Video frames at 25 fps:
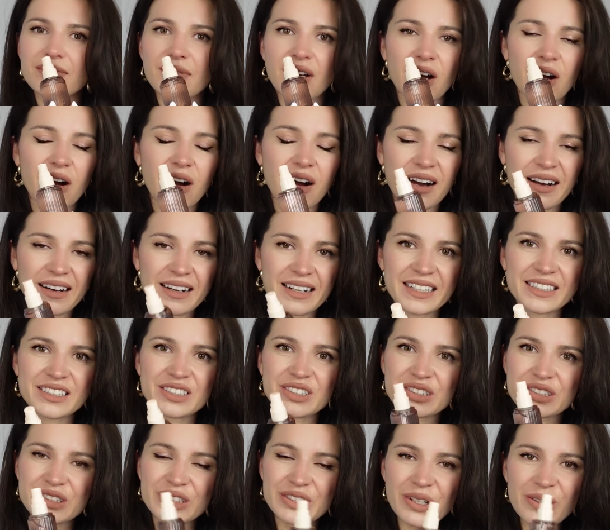Oh,
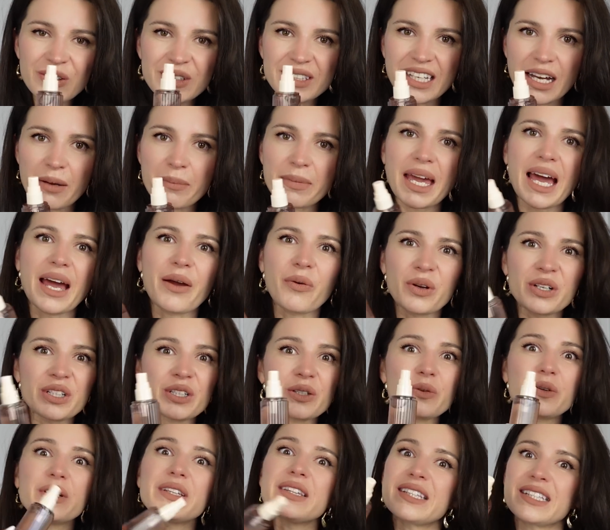it's so yummy. I
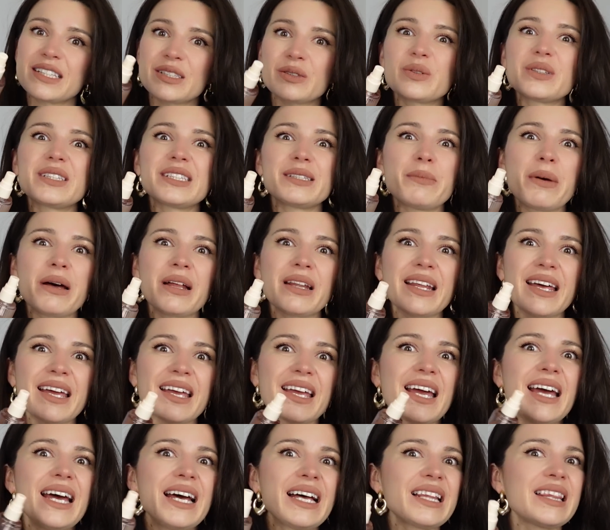wonder what this would smell
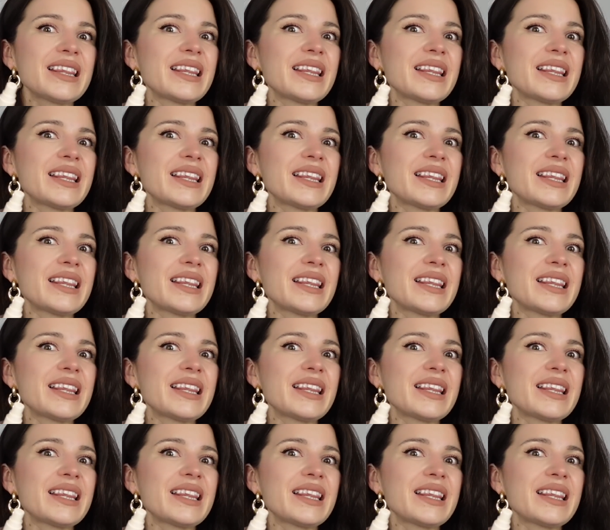like